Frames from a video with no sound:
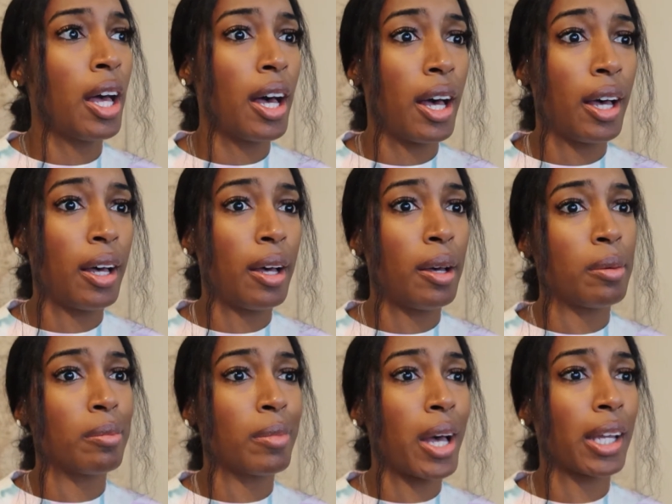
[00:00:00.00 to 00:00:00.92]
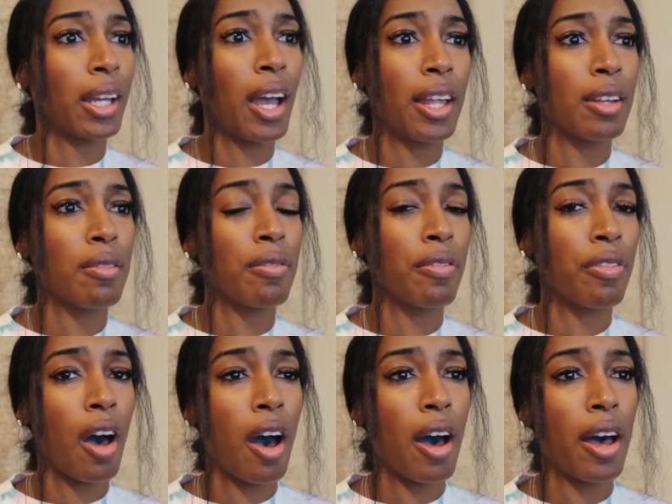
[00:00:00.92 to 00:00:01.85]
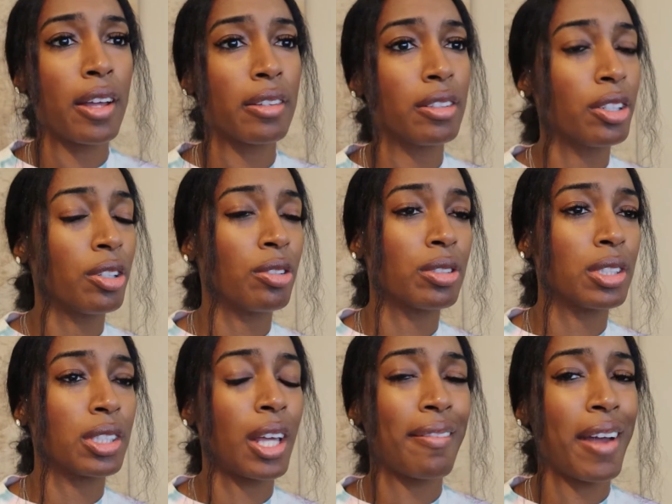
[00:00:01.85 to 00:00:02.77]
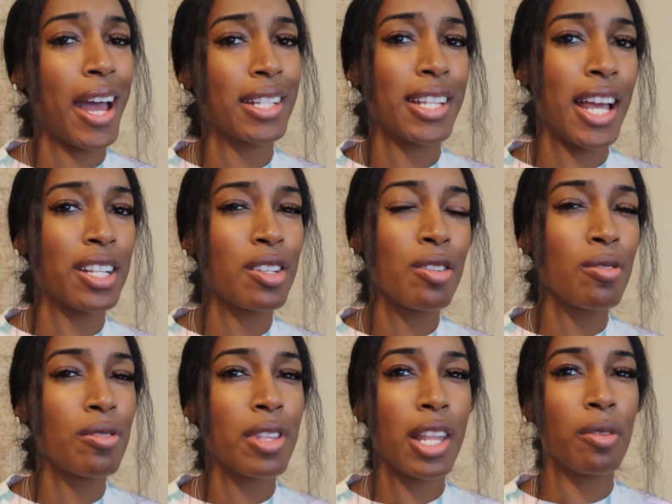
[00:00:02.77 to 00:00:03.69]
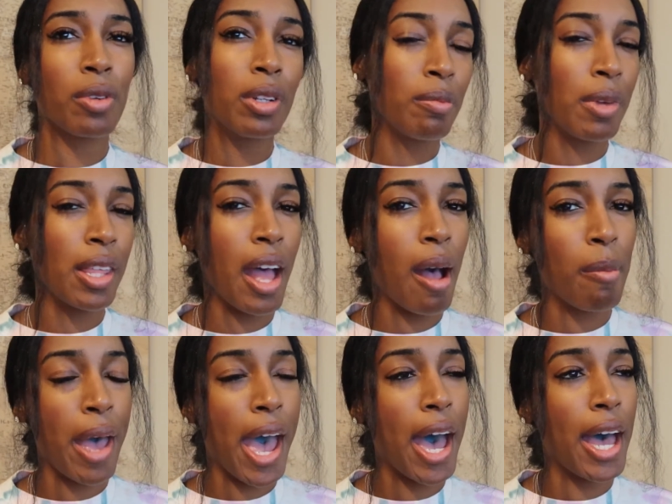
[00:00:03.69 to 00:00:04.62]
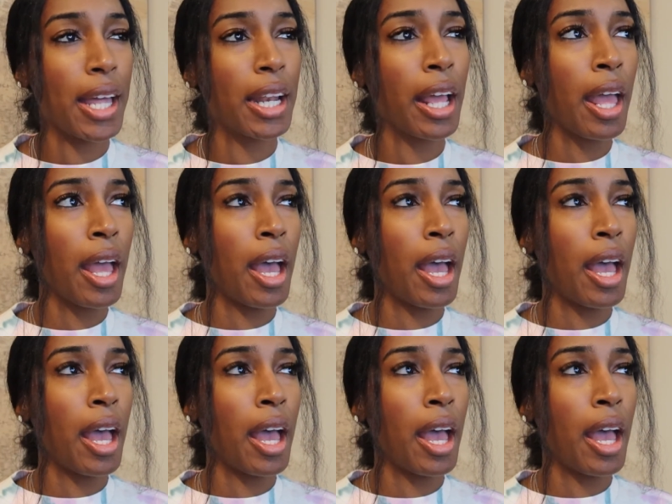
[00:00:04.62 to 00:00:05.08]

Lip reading: I kind of thought, you know, since I've had tattoos that it wouldn't be that bad.